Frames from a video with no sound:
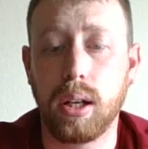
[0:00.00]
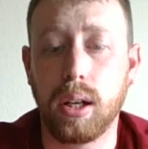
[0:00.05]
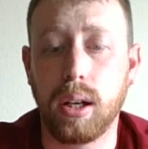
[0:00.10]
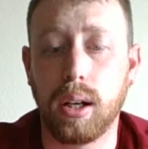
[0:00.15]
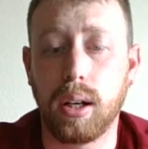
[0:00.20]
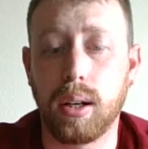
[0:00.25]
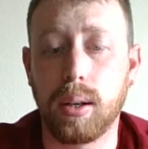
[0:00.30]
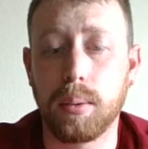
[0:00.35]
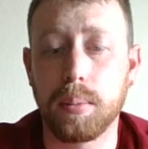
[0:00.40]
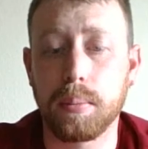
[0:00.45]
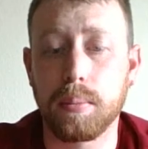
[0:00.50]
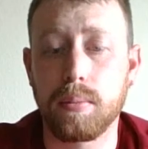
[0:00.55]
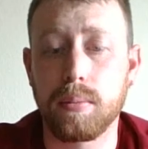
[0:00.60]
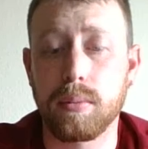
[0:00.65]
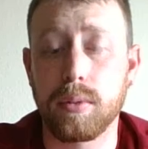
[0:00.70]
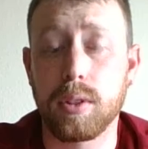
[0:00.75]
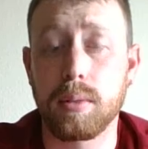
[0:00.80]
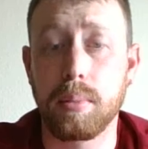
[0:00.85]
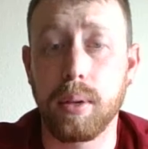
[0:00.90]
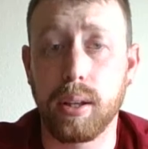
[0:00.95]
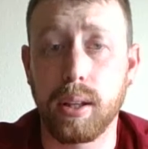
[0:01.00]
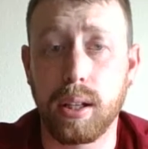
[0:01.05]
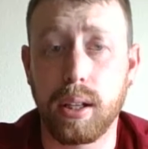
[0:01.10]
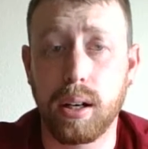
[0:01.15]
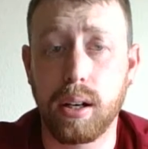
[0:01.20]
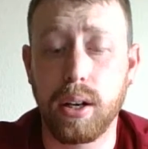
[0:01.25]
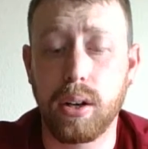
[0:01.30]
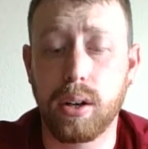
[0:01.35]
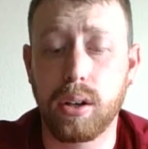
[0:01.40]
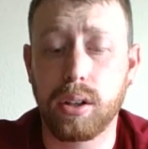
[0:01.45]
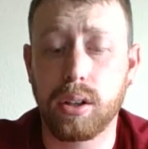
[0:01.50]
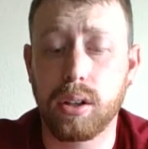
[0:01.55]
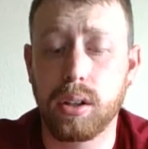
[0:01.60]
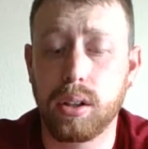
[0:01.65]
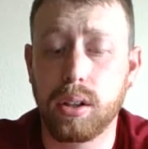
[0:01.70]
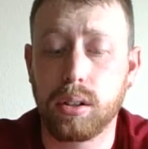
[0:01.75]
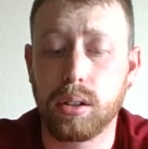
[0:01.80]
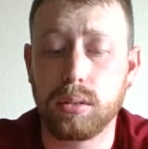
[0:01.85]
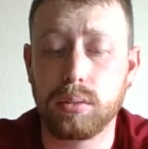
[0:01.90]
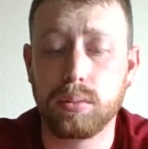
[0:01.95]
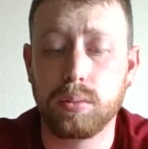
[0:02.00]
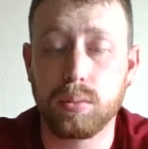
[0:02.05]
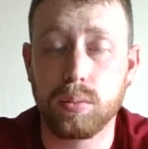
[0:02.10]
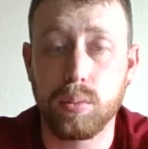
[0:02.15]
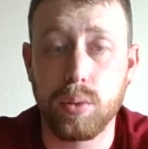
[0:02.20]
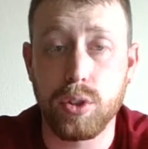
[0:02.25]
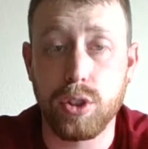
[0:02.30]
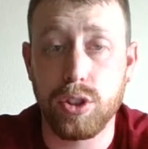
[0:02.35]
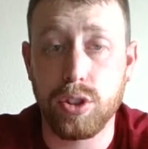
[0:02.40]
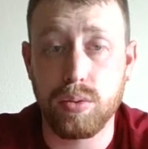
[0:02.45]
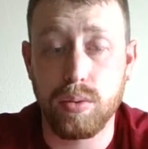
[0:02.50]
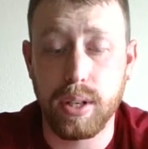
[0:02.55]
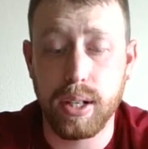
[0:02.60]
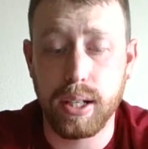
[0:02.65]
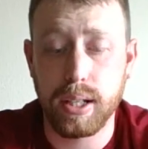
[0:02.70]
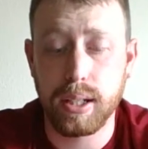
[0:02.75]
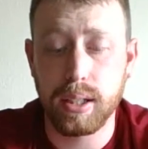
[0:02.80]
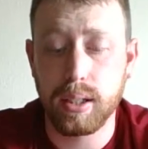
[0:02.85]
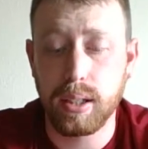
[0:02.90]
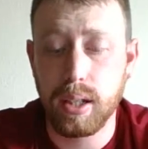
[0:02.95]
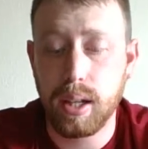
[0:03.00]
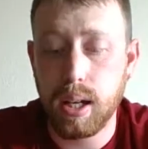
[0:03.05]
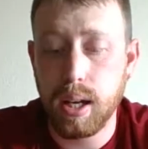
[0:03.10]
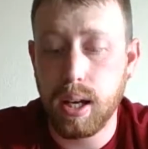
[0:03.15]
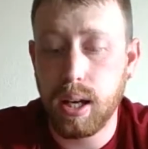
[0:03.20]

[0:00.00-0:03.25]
to be able to carry on her when she's ready.